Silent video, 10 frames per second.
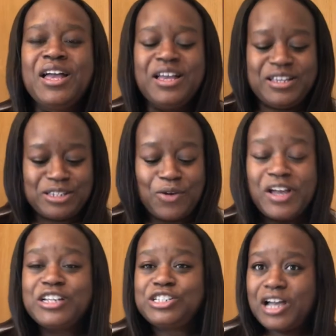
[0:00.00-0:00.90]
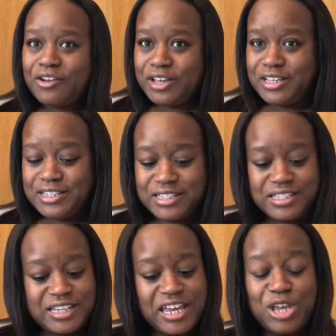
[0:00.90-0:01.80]
So as y'all can
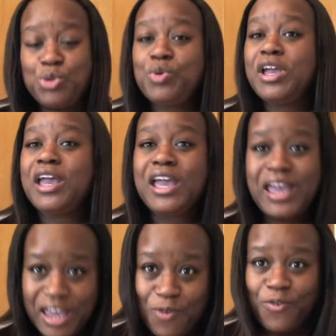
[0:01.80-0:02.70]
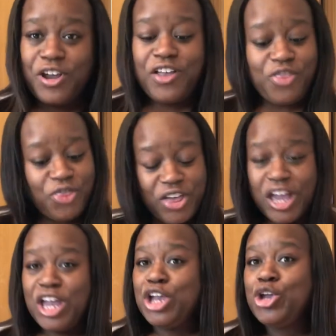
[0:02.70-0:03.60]
see, you get
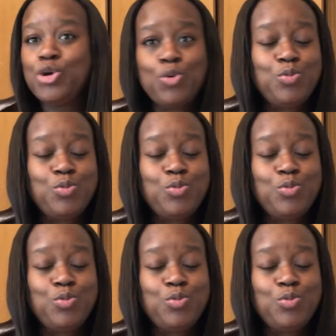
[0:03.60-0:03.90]
everything you